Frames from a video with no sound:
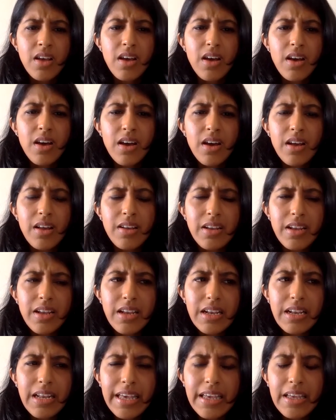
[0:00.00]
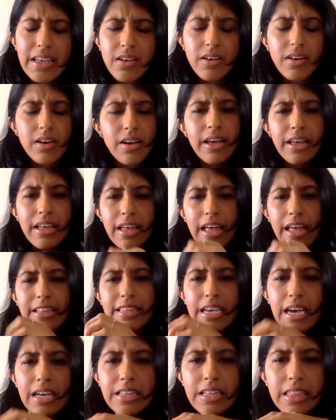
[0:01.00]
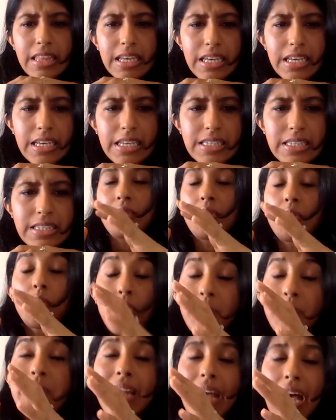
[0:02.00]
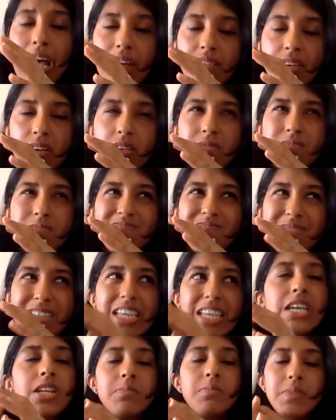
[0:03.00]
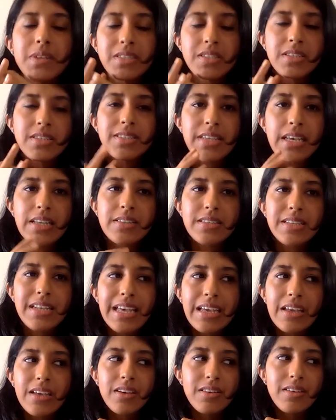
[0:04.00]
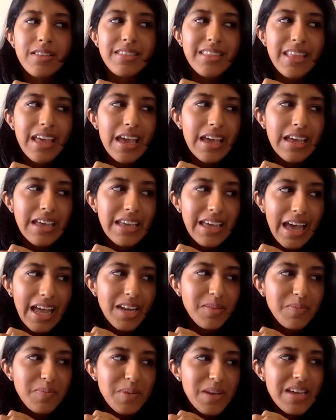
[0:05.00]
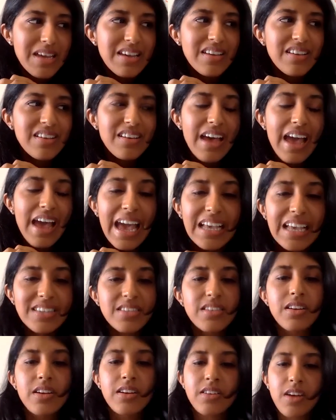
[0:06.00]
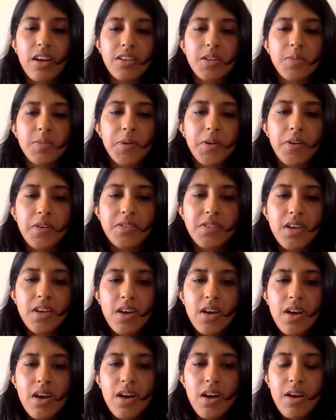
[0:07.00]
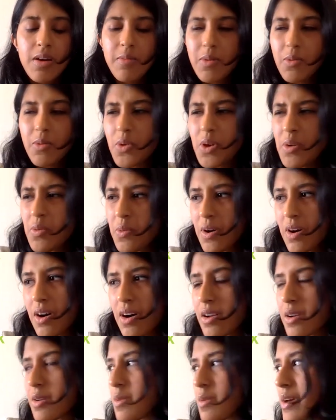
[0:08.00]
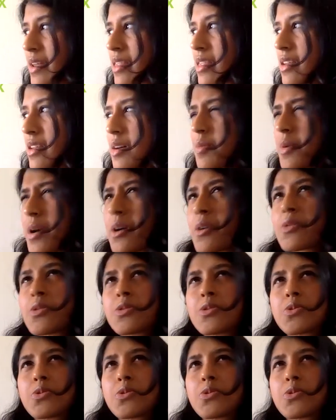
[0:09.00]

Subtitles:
the other thing is, women have a keen business sense. Like they can be excellent entrepreneurs. I mean, we work with about